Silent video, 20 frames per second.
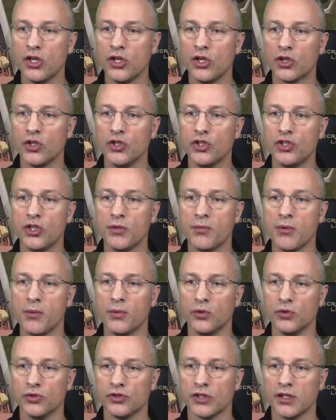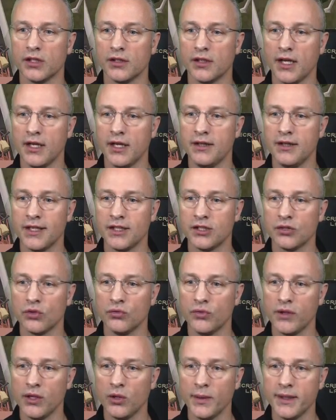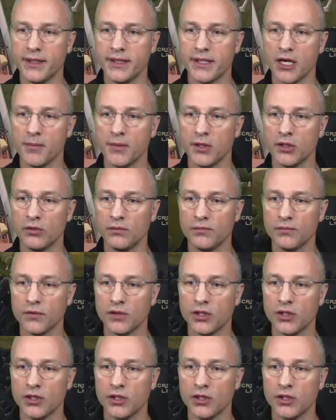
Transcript: Consumables in this railway terminal.